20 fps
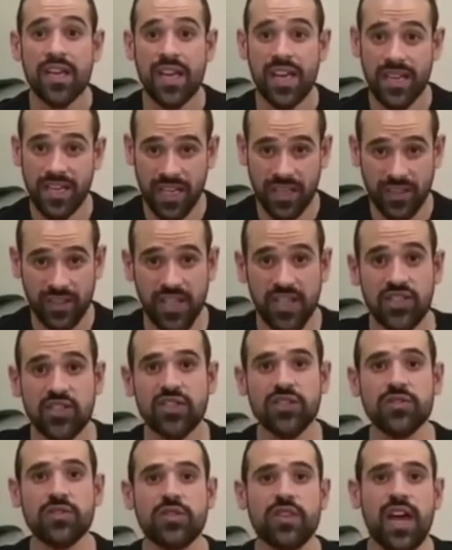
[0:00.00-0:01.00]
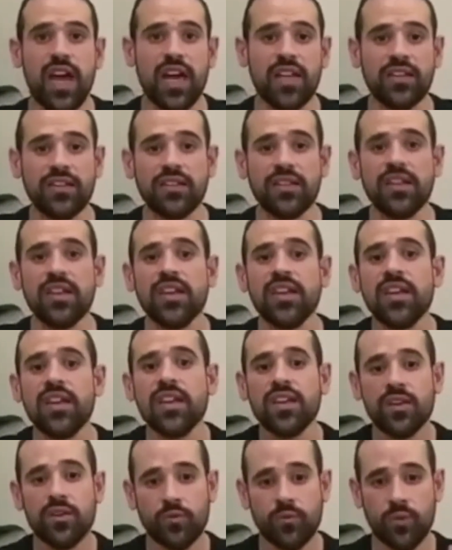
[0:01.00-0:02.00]
In addition to that,
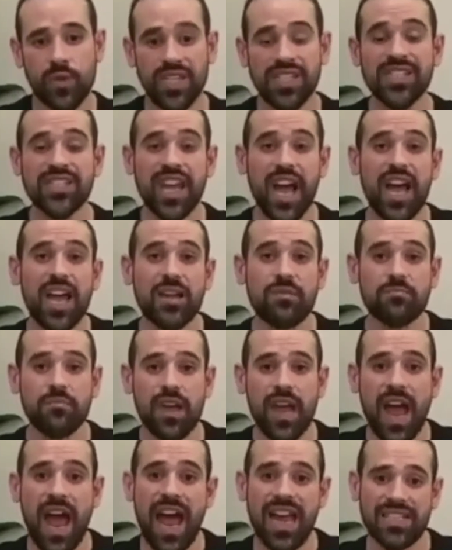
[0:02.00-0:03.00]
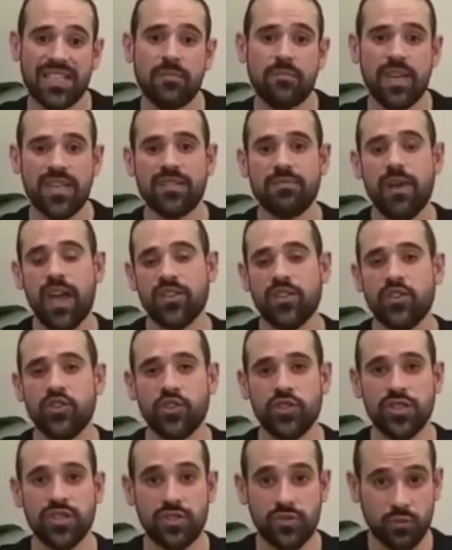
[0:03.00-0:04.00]
real-time S M S
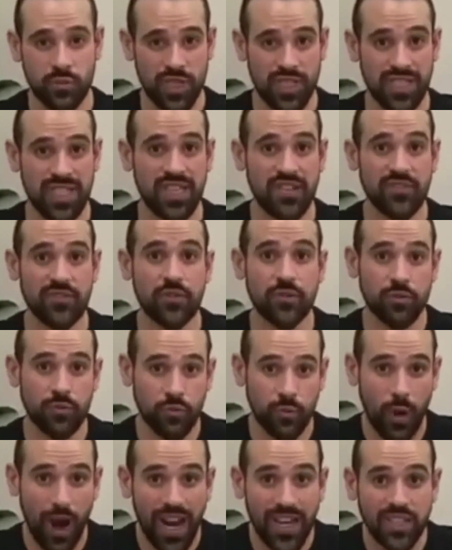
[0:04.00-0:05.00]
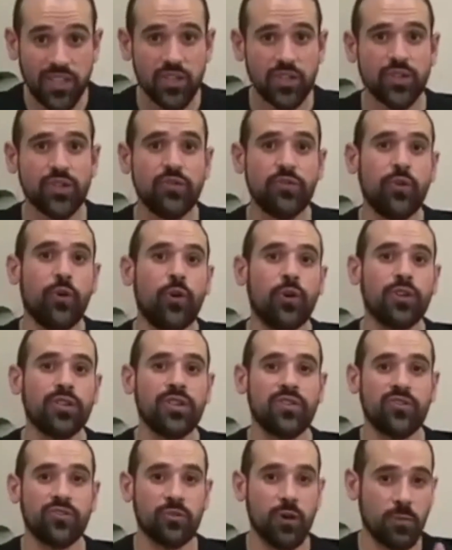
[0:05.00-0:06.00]
messages received right to your
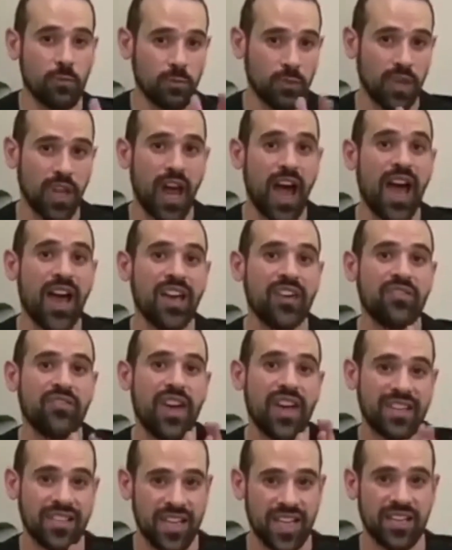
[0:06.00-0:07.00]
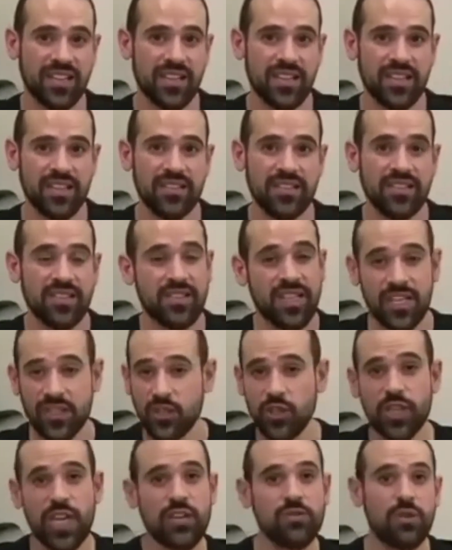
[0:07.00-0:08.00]
phone from live attendees that
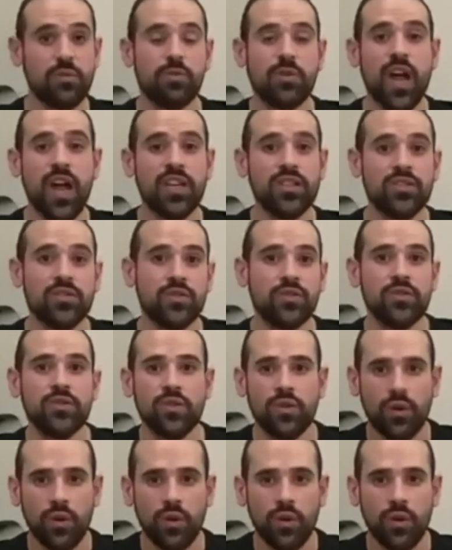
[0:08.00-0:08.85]
you can reply to